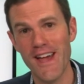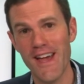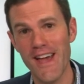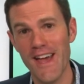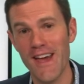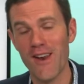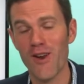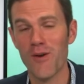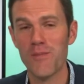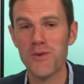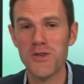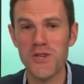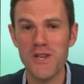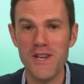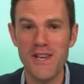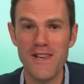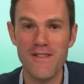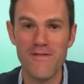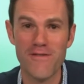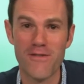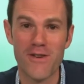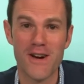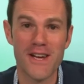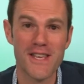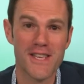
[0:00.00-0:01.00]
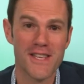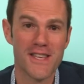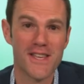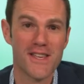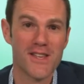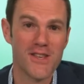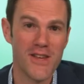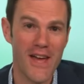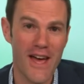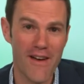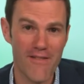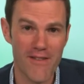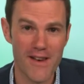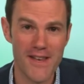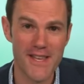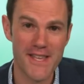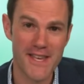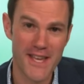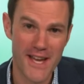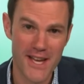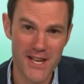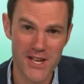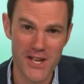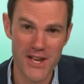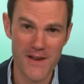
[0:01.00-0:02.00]
an opportunity for us to have a
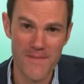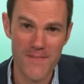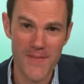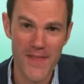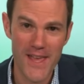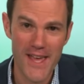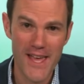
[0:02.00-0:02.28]
discussion.